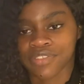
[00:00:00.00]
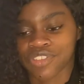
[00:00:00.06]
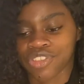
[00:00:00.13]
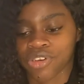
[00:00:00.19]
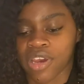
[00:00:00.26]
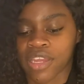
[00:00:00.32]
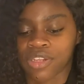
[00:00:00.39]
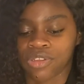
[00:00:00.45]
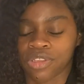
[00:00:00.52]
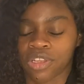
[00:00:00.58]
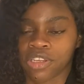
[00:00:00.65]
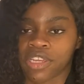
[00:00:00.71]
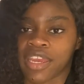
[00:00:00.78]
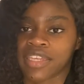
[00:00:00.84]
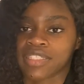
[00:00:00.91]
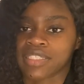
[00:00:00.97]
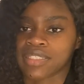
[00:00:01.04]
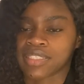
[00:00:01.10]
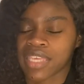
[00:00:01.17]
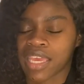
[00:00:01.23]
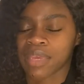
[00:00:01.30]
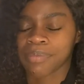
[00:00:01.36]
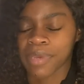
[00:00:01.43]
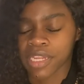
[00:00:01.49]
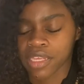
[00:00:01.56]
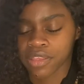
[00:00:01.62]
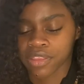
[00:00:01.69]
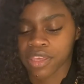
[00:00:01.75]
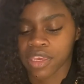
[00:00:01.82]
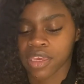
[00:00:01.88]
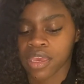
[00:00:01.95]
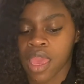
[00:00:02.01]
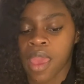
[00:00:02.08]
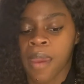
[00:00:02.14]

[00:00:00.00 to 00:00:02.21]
so I no longer had to tape anything.